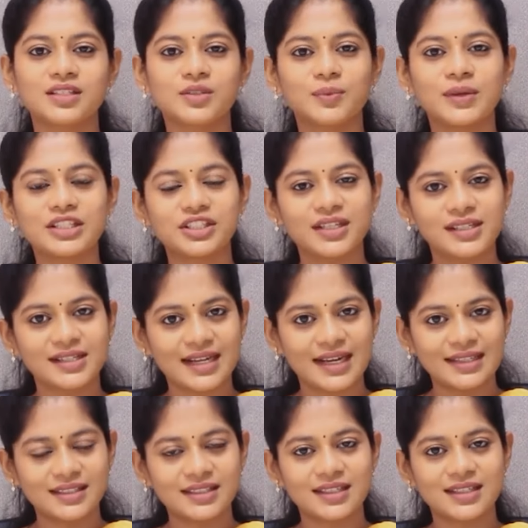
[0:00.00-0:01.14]
this vaginal
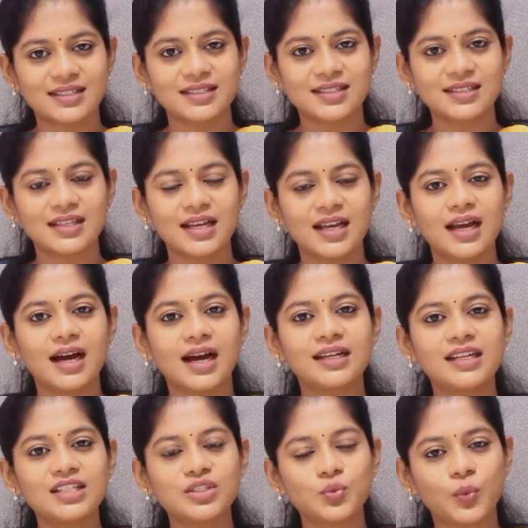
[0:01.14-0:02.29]
candidiasis
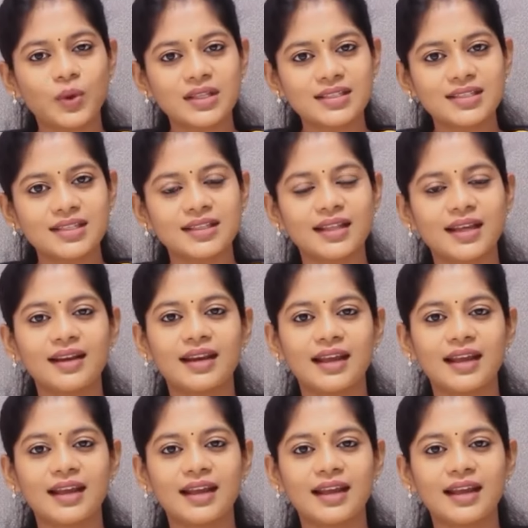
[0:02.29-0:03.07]
at least once in their